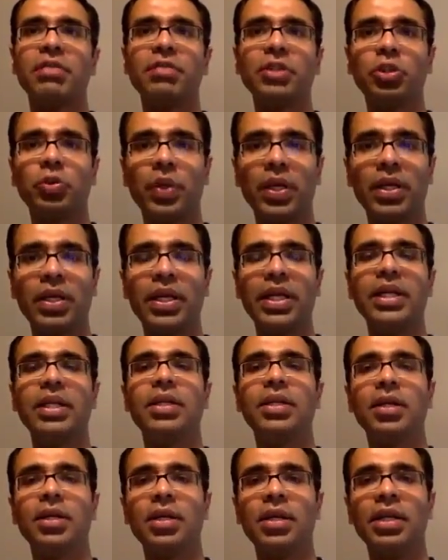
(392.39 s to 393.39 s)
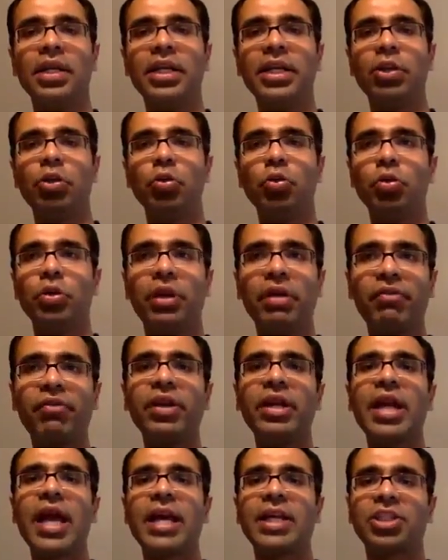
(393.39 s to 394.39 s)
which will in turn lead to
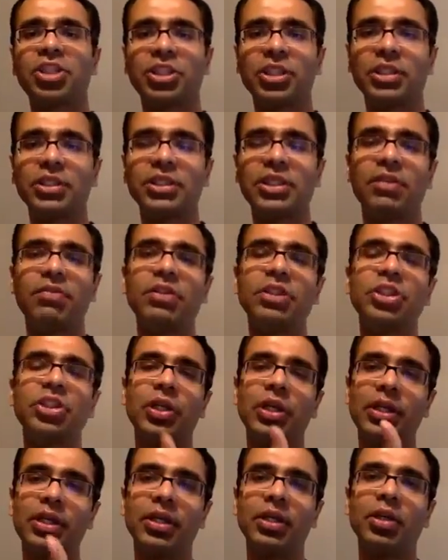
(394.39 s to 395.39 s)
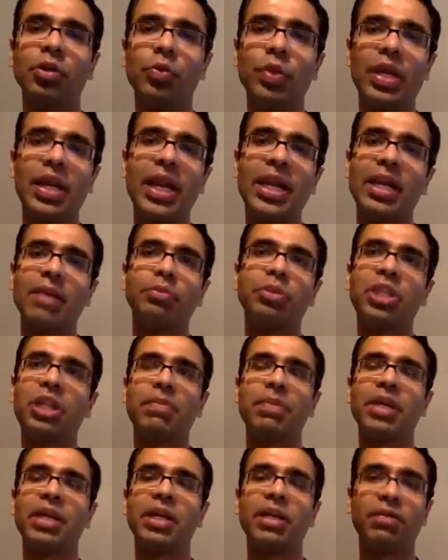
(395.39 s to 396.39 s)
different actions, and which in turn will end up
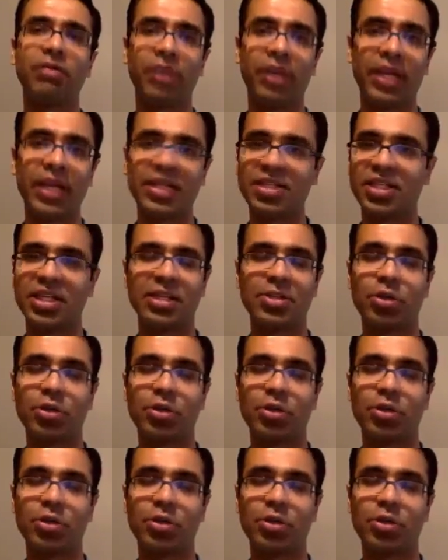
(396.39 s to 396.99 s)
shaping a different destiny.